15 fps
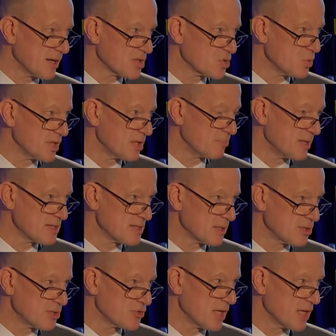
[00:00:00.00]
as we can basically
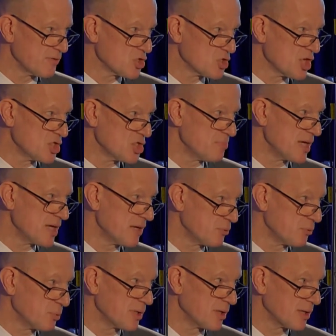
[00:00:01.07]
drive a change in behavior
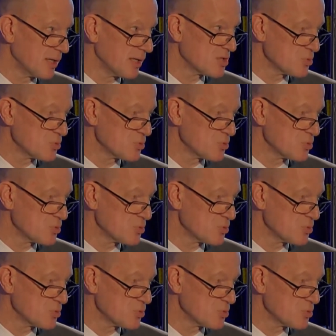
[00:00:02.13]
with our clients,